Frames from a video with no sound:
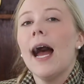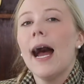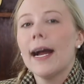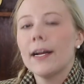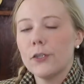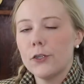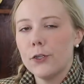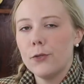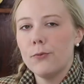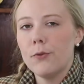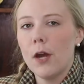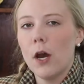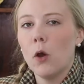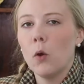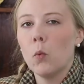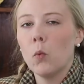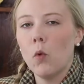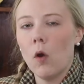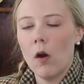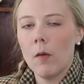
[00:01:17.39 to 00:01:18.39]
As you know,
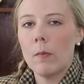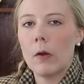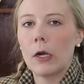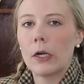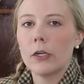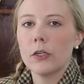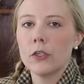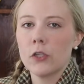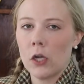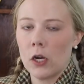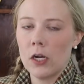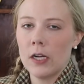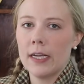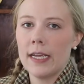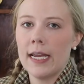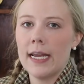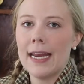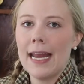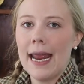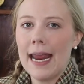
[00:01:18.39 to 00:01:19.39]
Walmart,
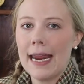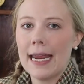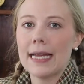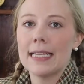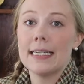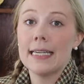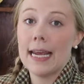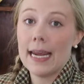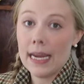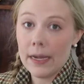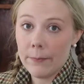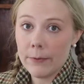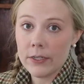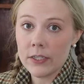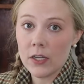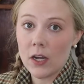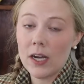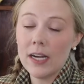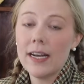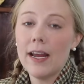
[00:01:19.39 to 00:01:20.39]
Target, and
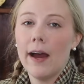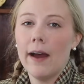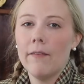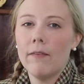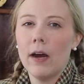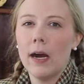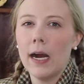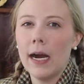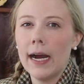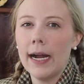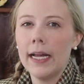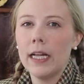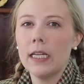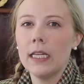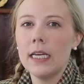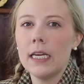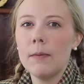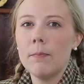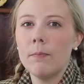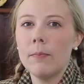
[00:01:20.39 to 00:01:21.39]
Amazon have
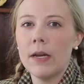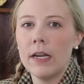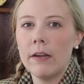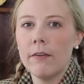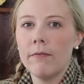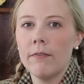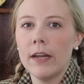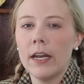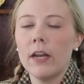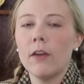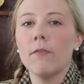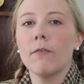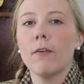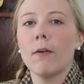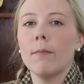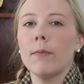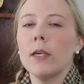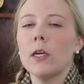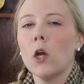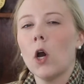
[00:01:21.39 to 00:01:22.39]
highly benefited
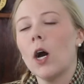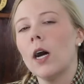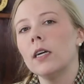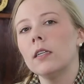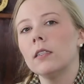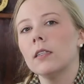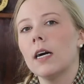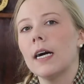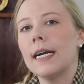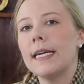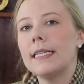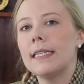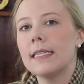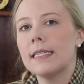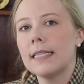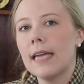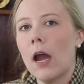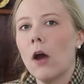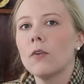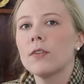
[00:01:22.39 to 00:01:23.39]
from the online
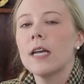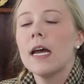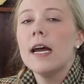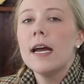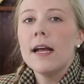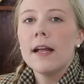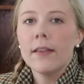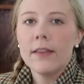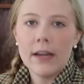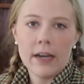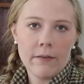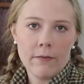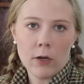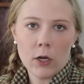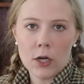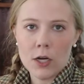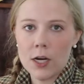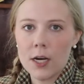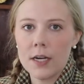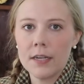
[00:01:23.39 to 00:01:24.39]
sales that have
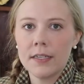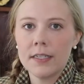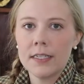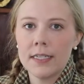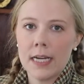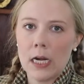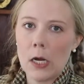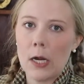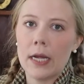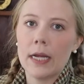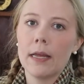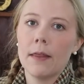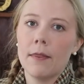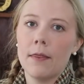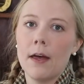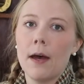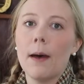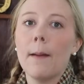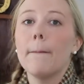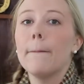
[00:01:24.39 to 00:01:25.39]
occurred during
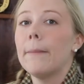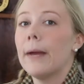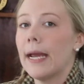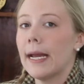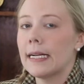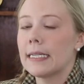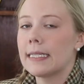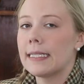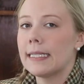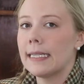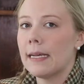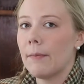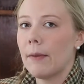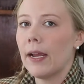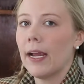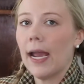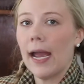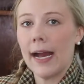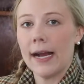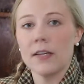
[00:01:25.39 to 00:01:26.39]
the
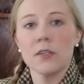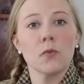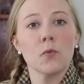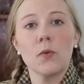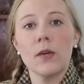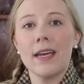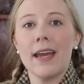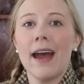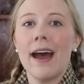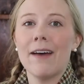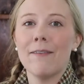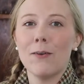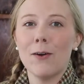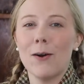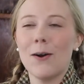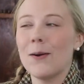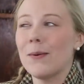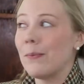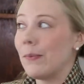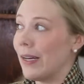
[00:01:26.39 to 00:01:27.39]
pandemic, as we have
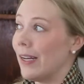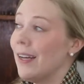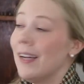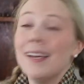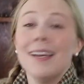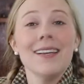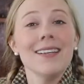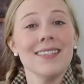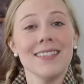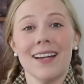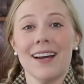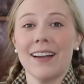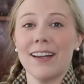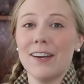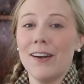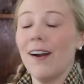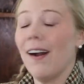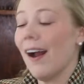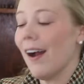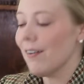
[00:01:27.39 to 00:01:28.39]
all been stuck in
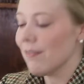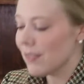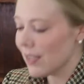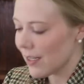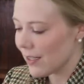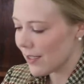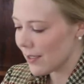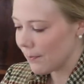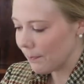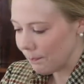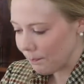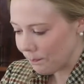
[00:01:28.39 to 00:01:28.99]
our houses.